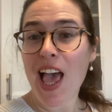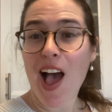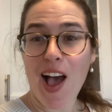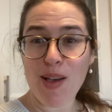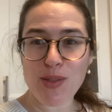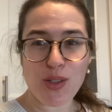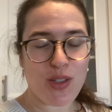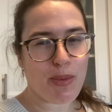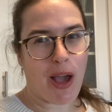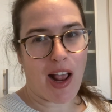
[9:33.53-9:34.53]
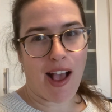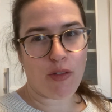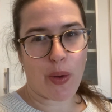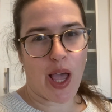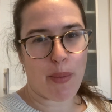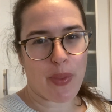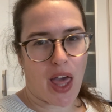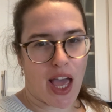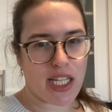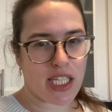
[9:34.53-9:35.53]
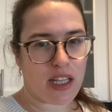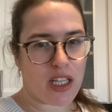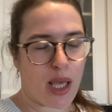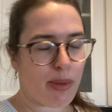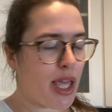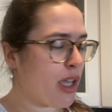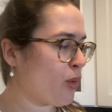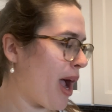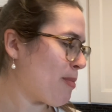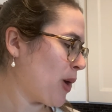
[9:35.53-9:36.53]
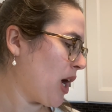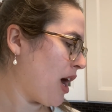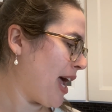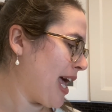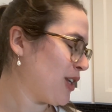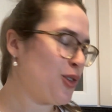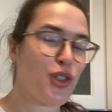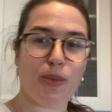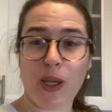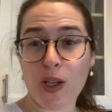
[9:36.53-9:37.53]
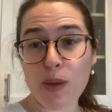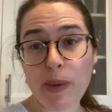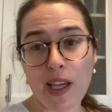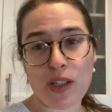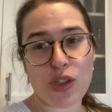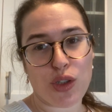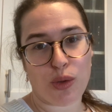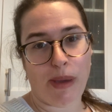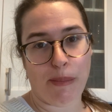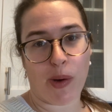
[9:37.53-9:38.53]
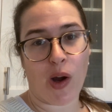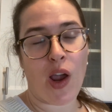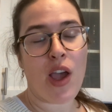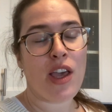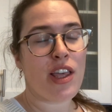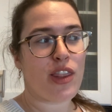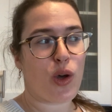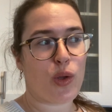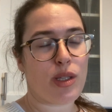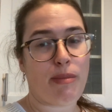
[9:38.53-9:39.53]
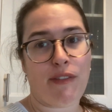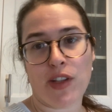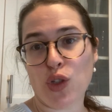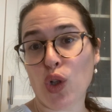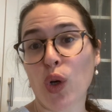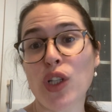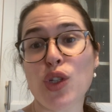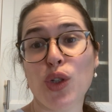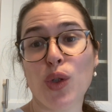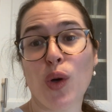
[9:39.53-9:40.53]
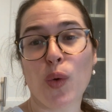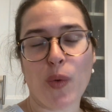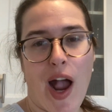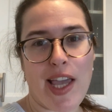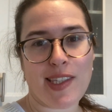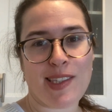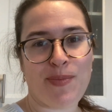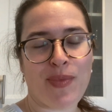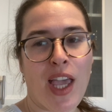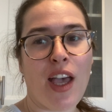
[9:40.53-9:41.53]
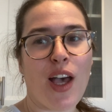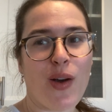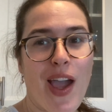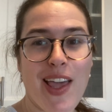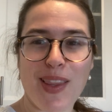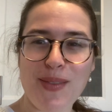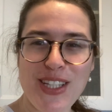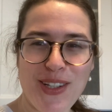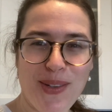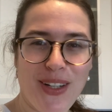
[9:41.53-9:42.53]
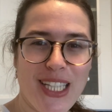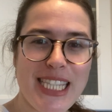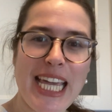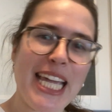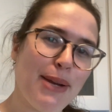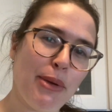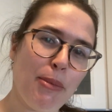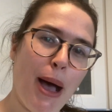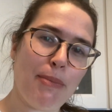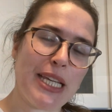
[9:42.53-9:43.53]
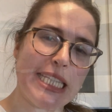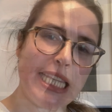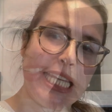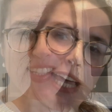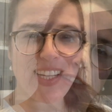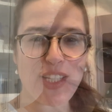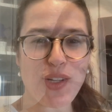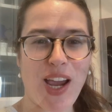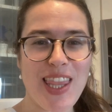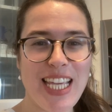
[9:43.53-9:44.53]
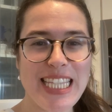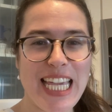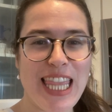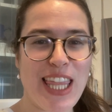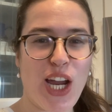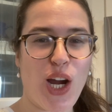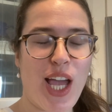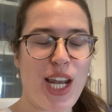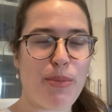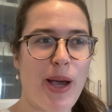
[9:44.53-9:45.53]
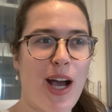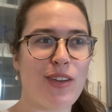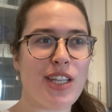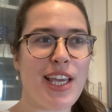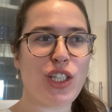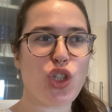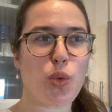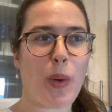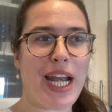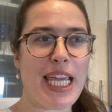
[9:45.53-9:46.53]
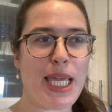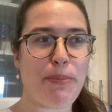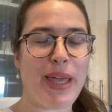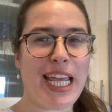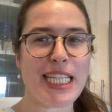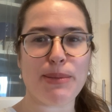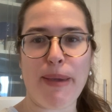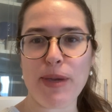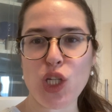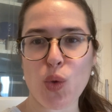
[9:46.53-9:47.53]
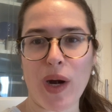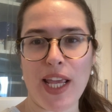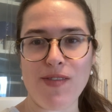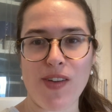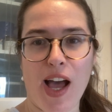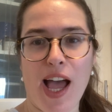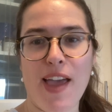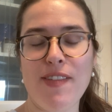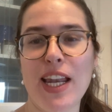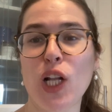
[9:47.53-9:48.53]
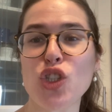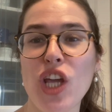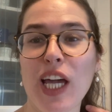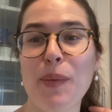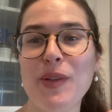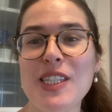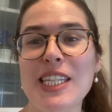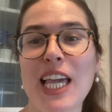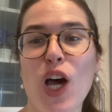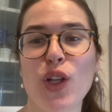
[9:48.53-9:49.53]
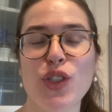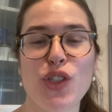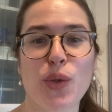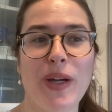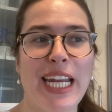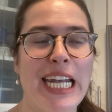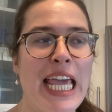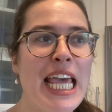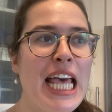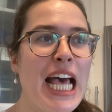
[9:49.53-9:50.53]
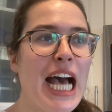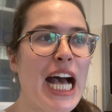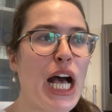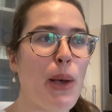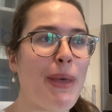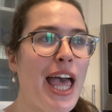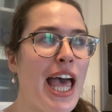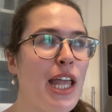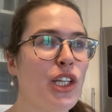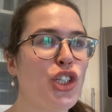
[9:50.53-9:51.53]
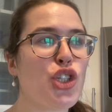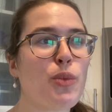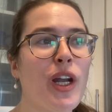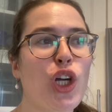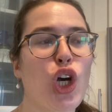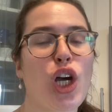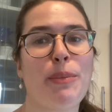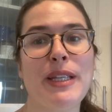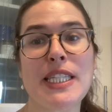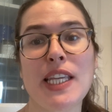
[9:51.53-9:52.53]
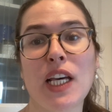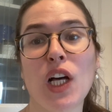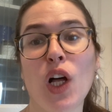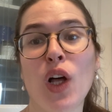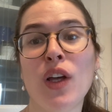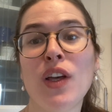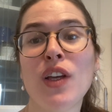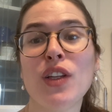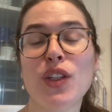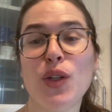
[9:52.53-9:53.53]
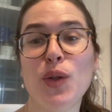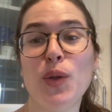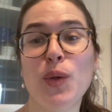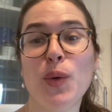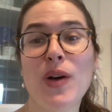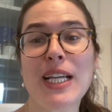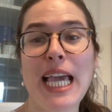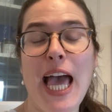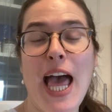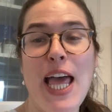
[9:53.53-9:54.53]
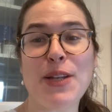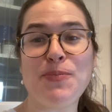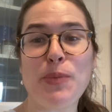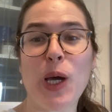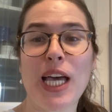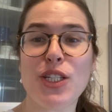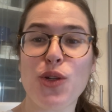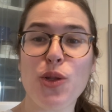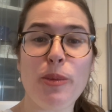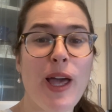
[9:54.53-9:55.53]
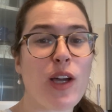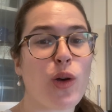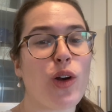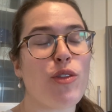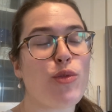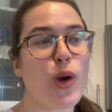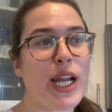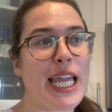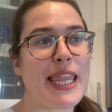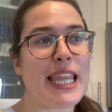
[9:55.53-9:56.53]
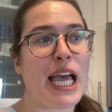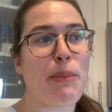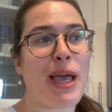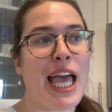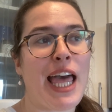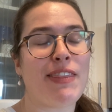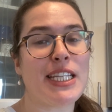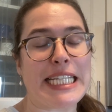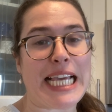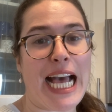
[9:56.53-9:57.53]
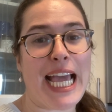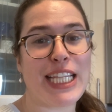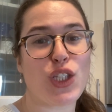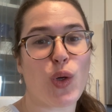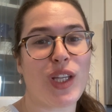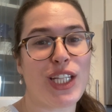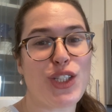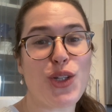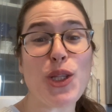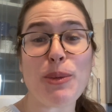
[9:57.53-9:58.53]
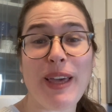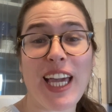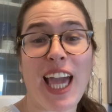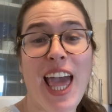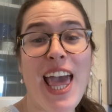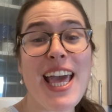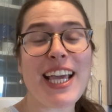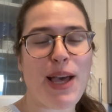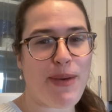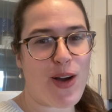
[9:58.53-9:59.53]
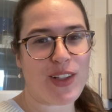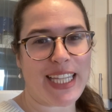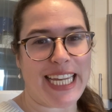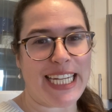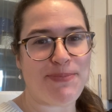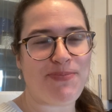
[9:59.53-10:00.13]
So just about halfway up that cupcake wrapper, and you should be good, because just remember those muffins are going to rise. Okay, let me show you what it looks like, and I'm gonna pop these in the oven. I'm gonna try these in there at about 20 minutes, maybe 25, and I'll check them and see how they're doing. And you just wanna cook them until you can put a toothpick or a fork in them and the tines or the toothpick come out clean.